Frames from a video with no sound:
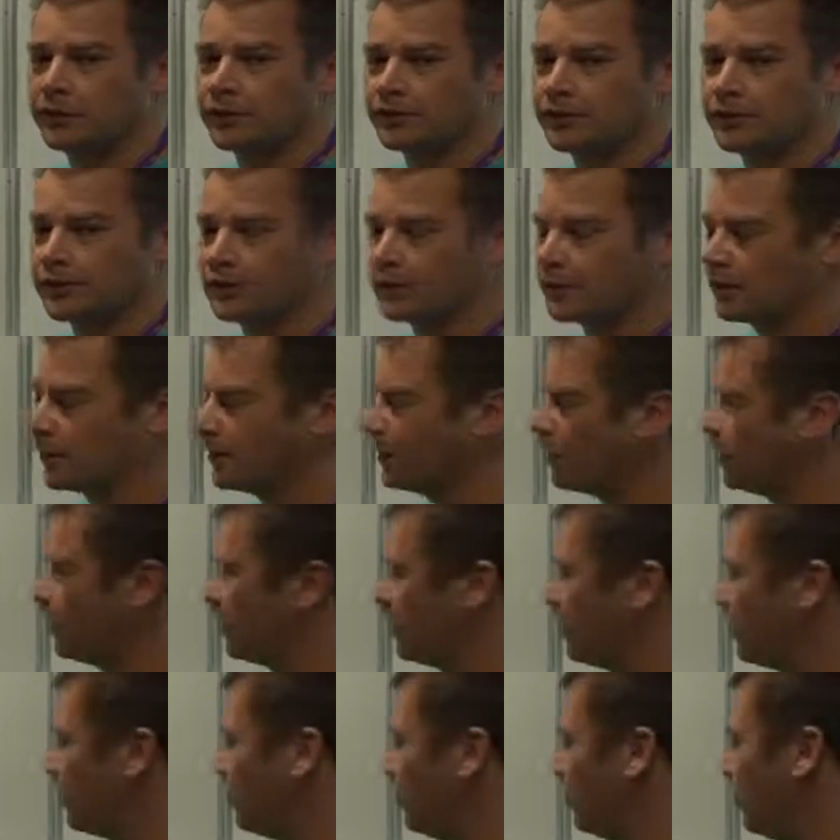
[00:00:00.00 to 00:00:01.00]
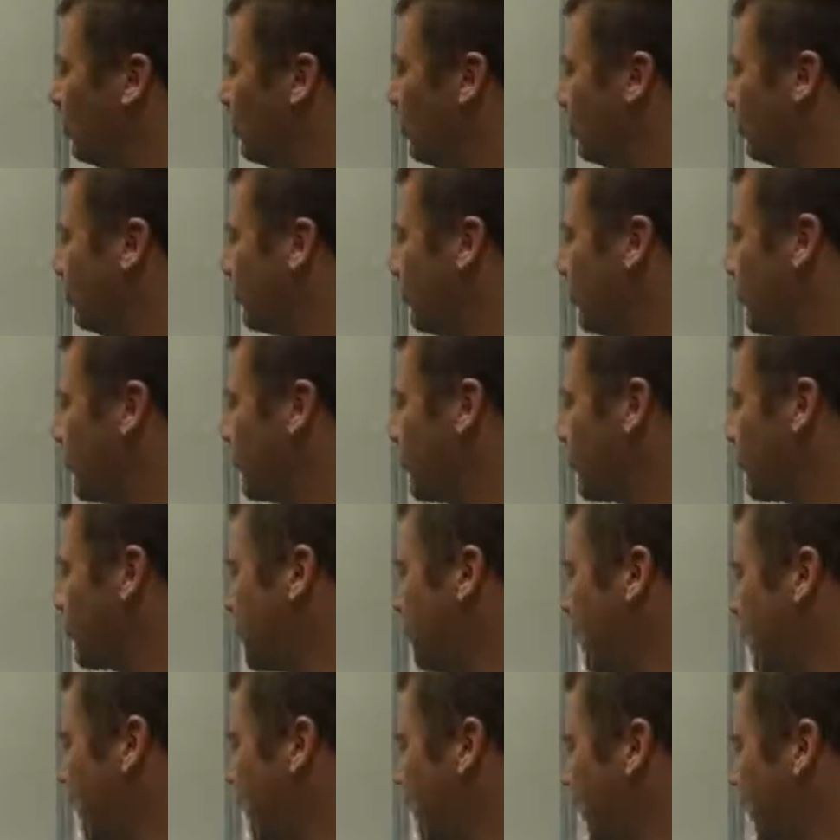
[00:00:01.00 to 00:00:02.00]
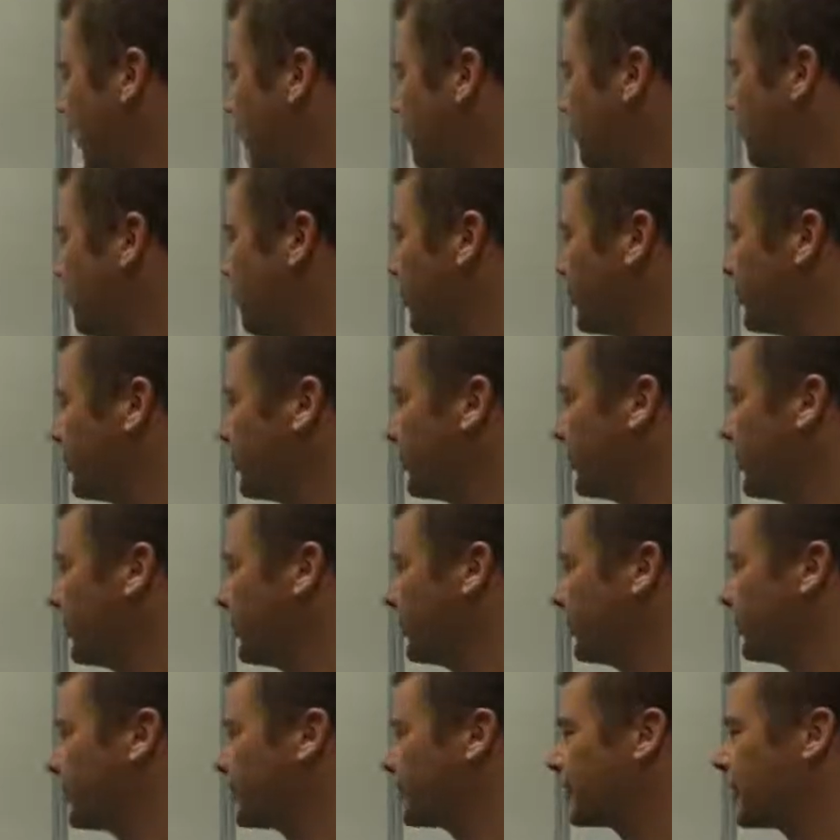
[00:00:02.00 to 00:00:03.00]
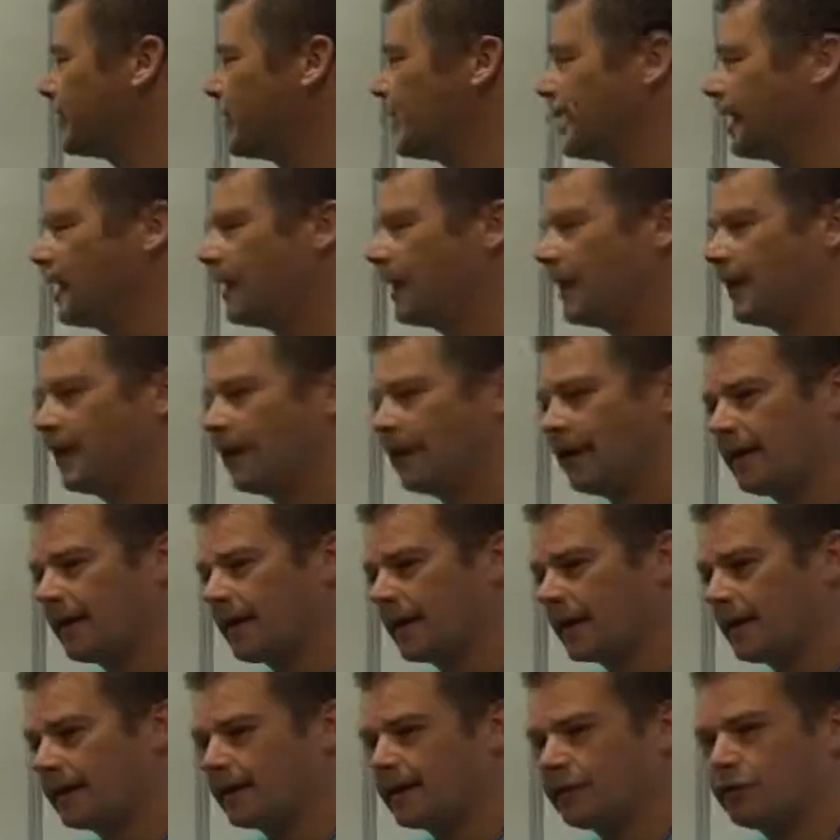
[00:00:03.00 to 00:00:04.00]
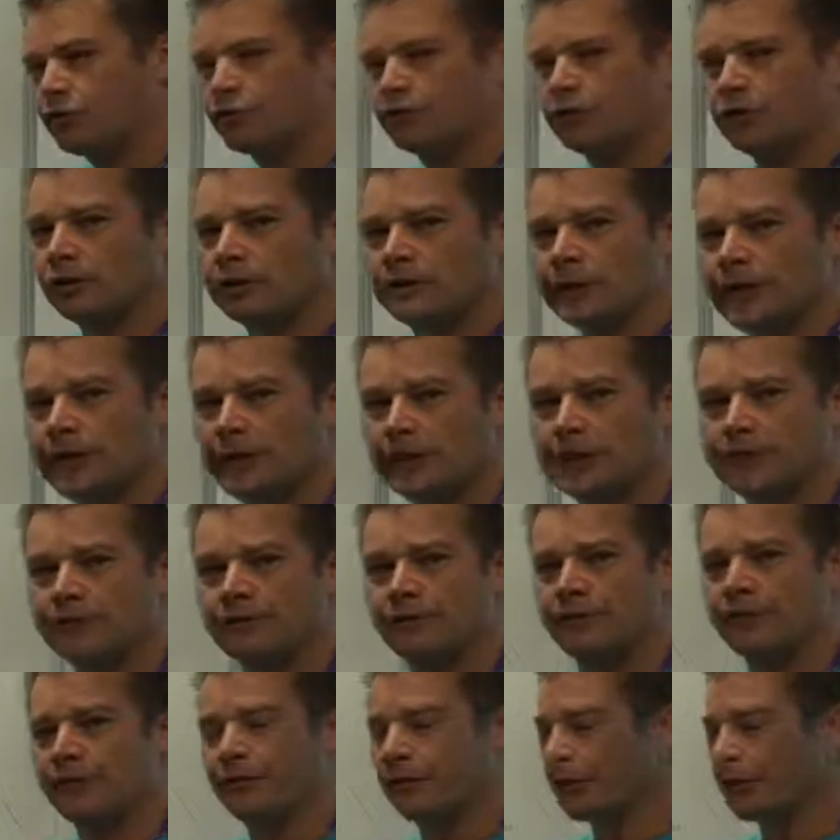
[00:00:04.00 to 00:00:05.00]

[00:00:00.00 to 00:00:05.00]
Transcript: fronts, warm fronts, high pressure areas, and then drill down even